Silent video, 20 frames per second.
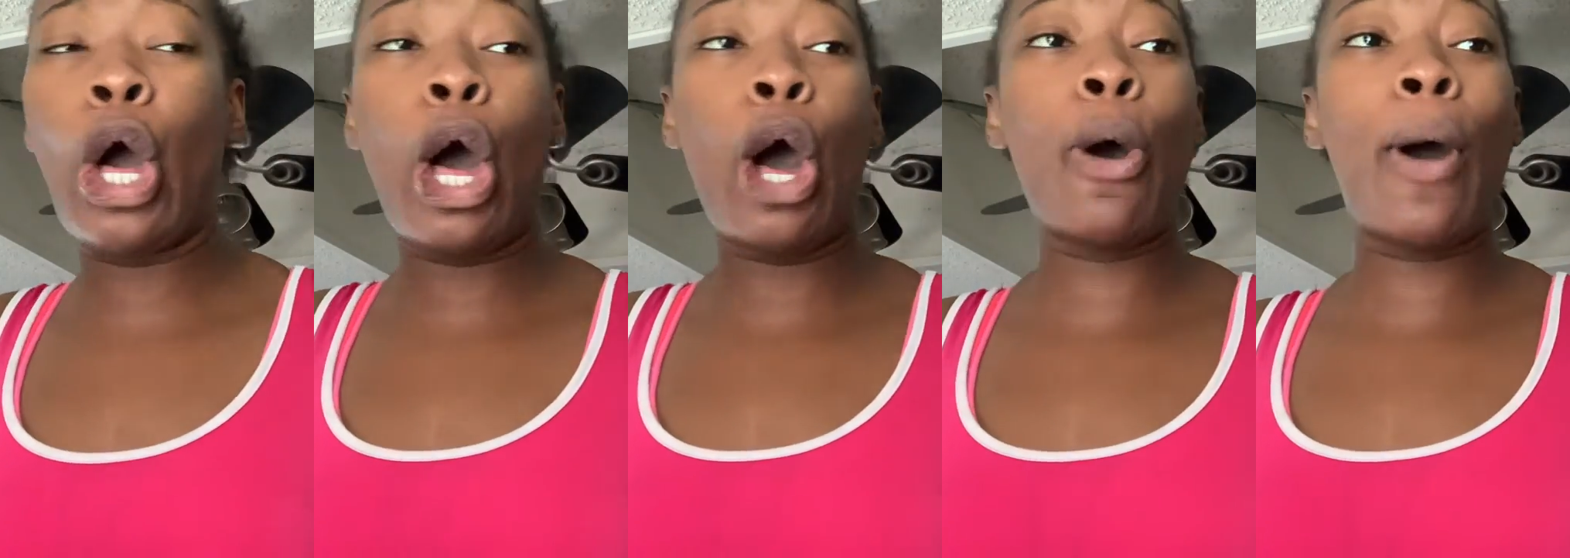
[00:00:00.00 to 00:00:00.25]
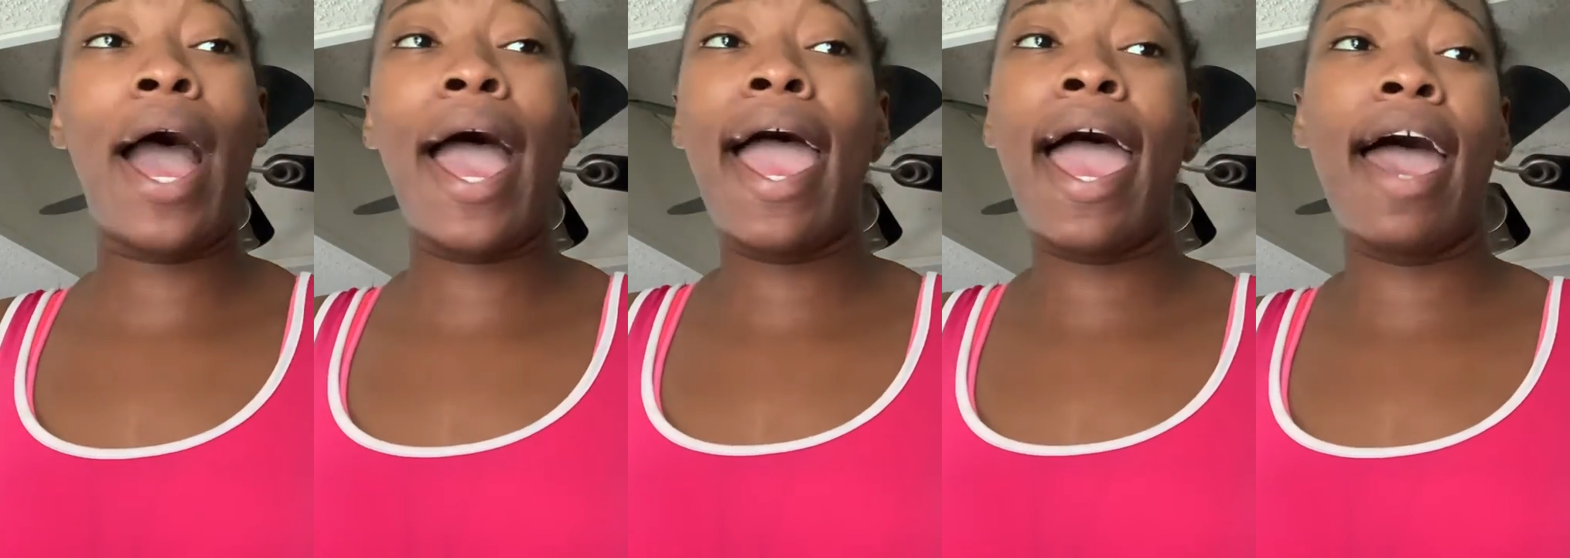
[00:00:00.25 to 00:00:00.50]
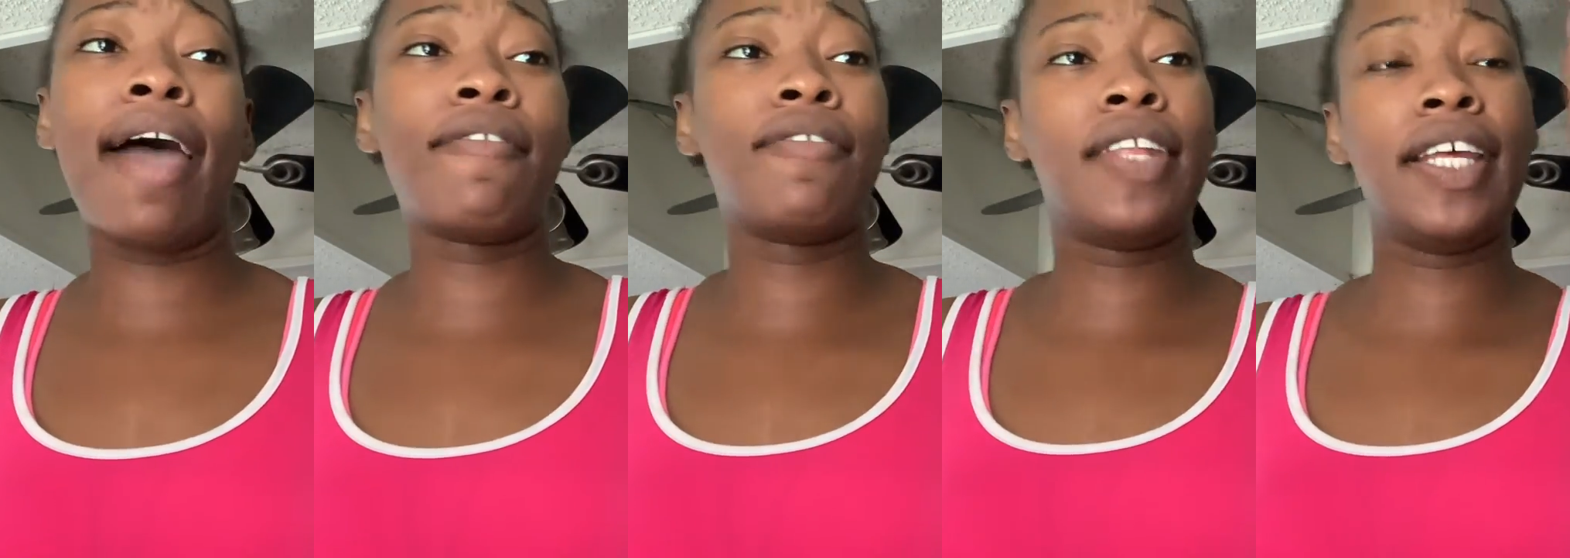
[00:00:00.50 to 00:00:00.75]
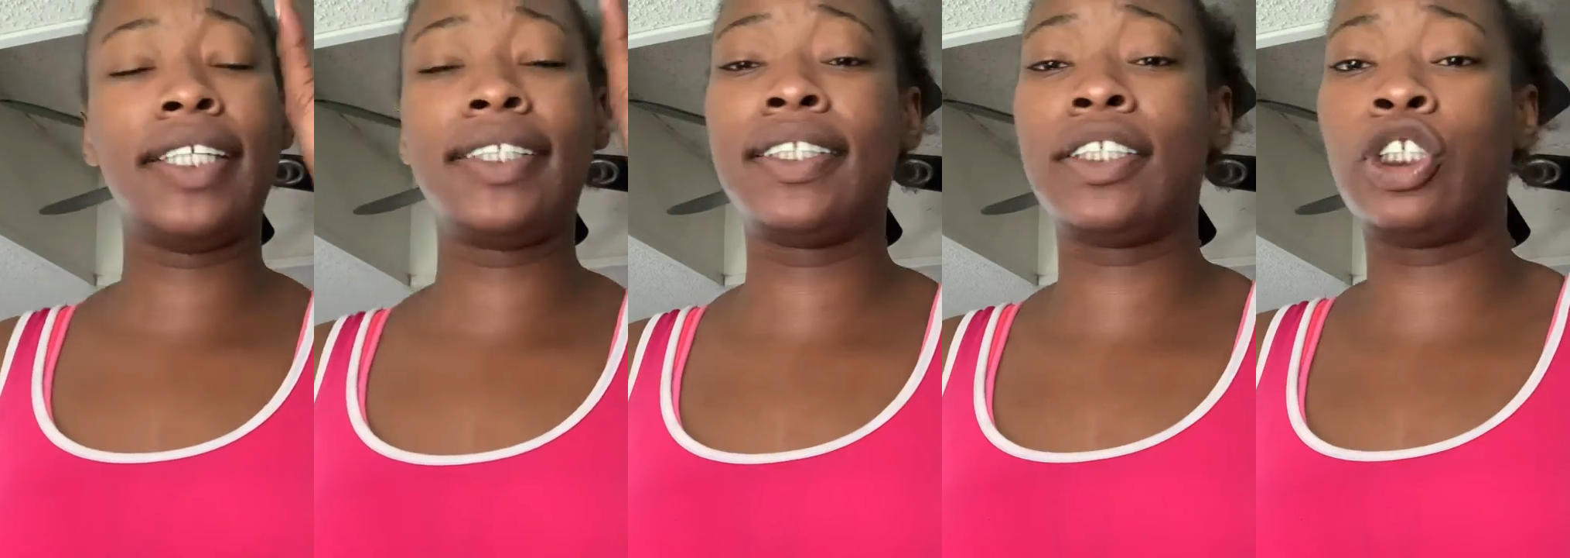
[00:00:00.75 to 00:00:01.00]
oh, I have
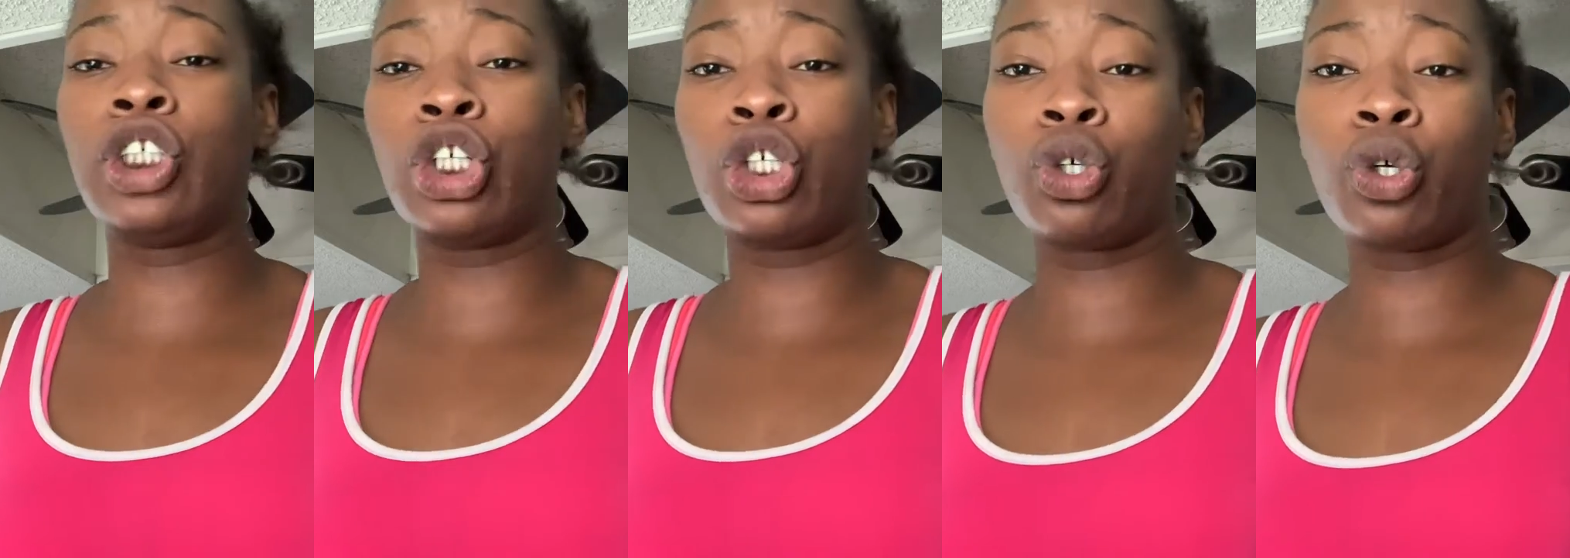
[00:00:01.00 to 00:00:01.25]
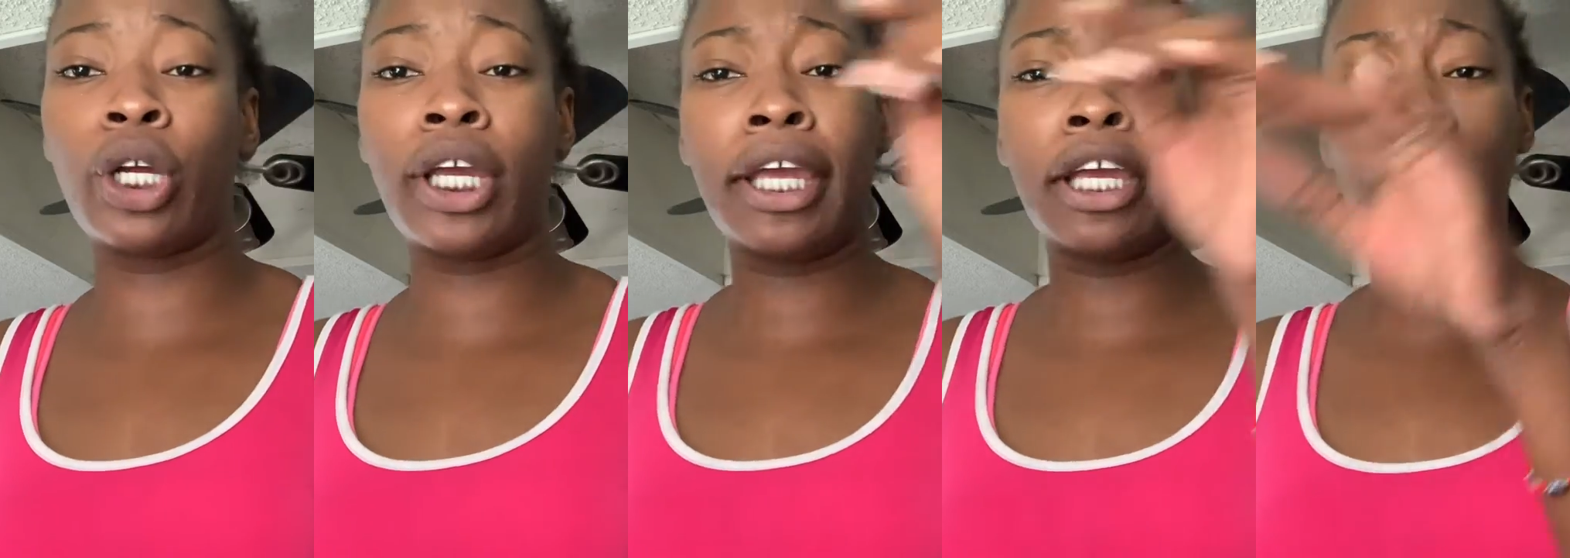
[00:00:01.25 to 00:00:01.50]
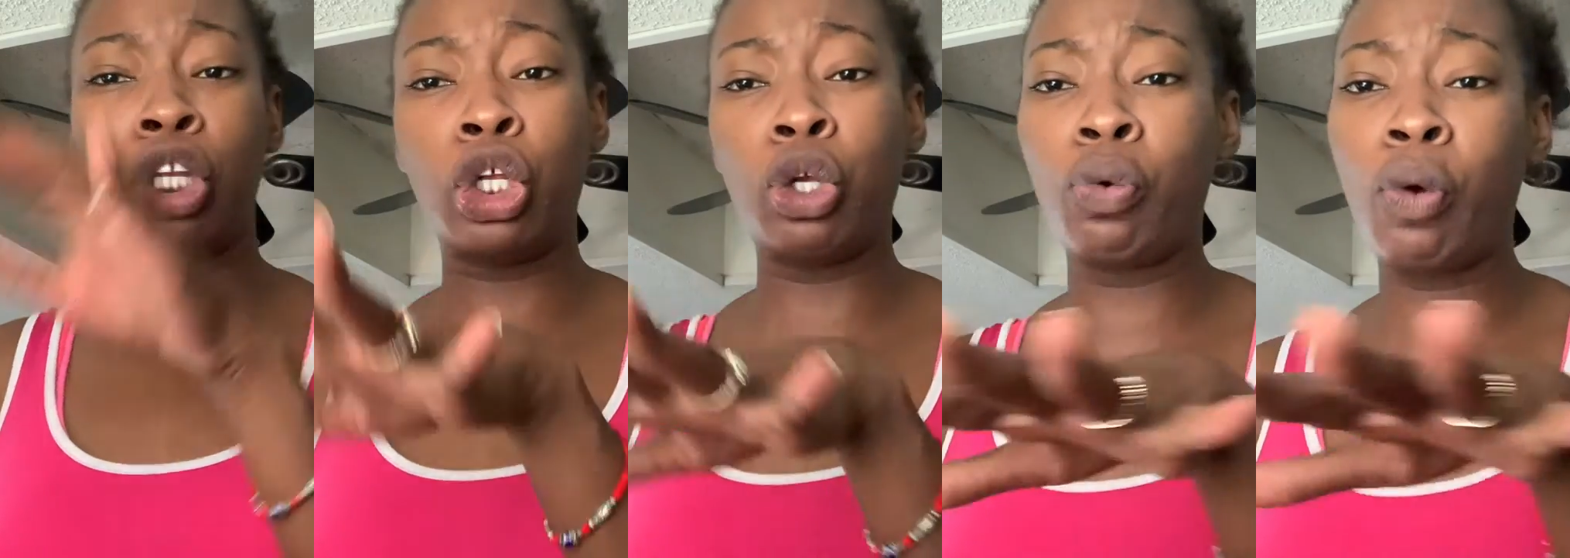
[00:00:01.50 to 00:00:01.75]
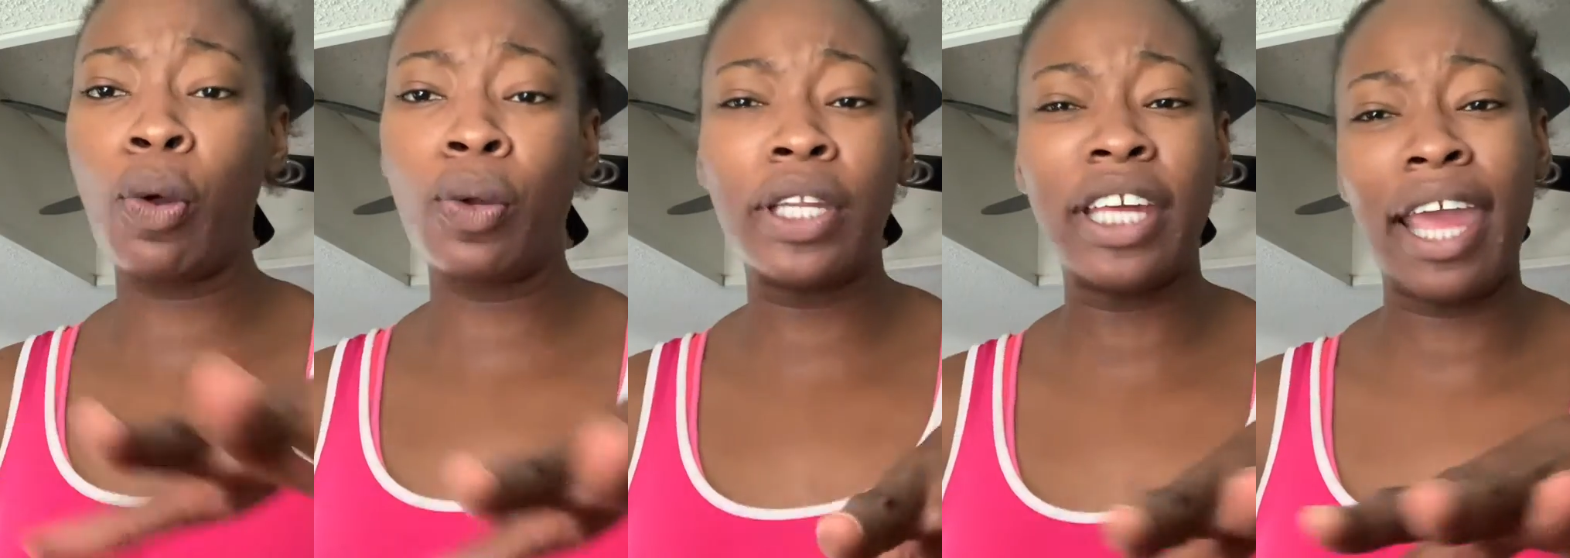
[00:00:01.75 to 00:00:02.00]
this degree and you
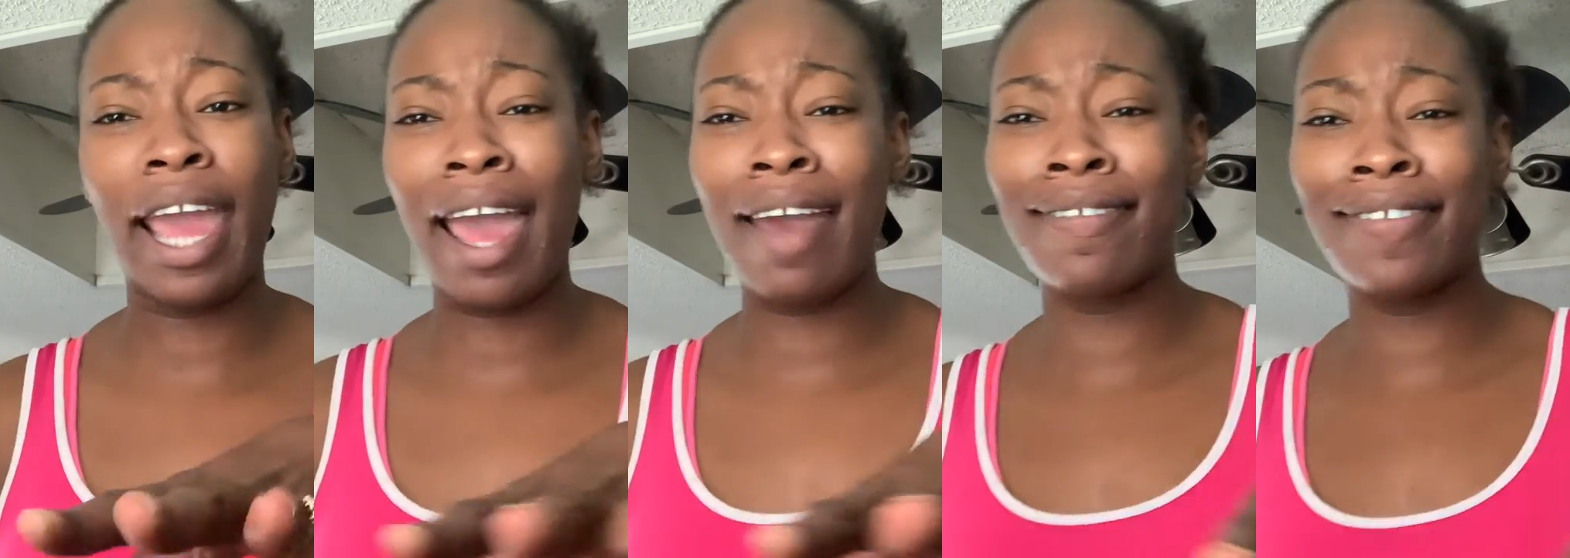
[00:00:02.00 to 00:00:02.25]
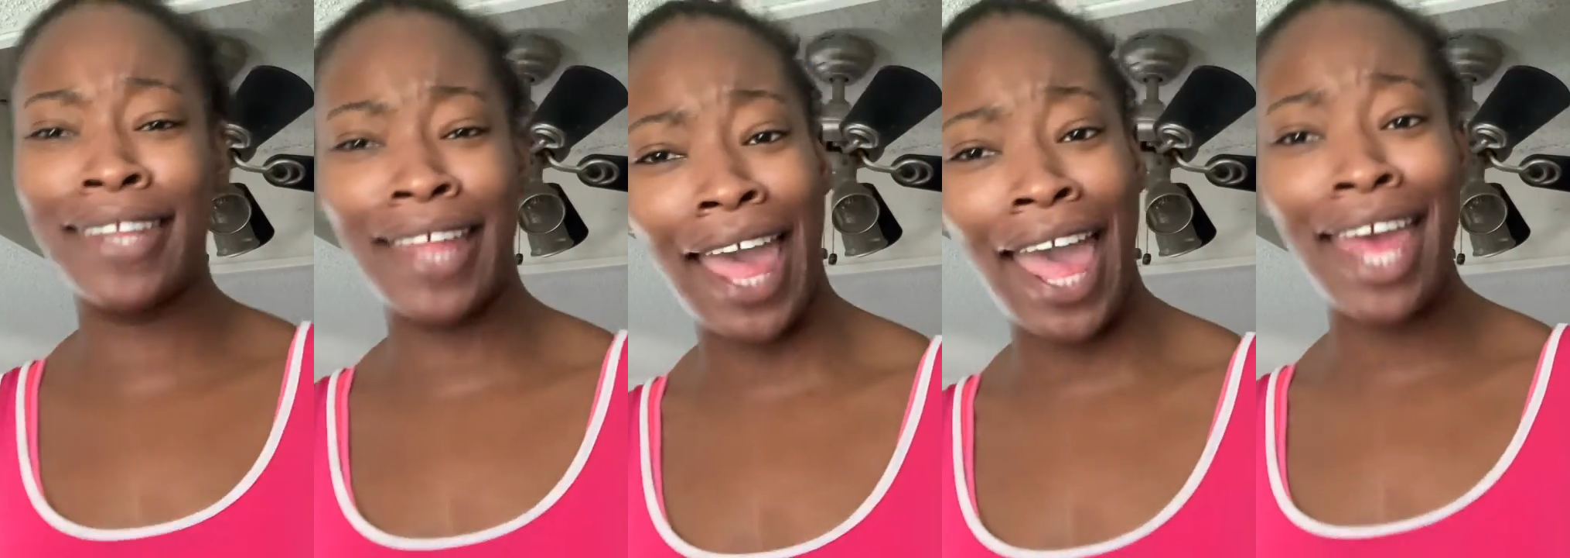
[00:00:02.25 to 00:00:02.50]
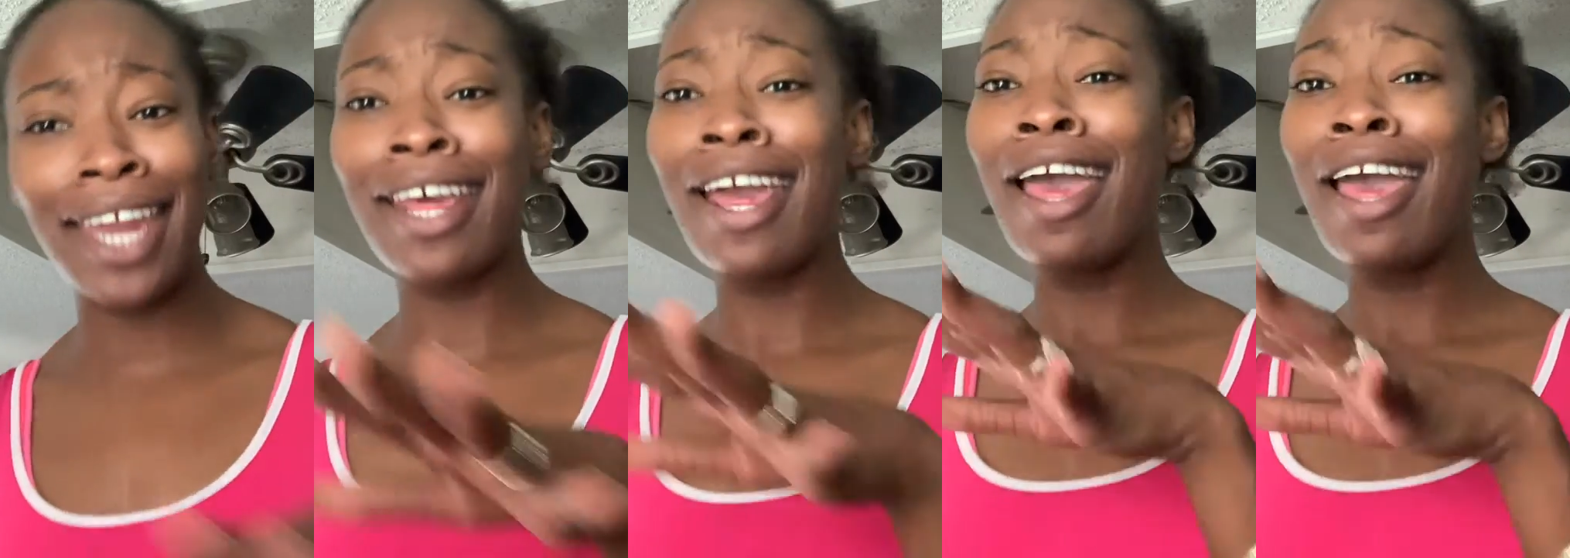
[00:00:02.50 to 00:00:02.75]
only have that.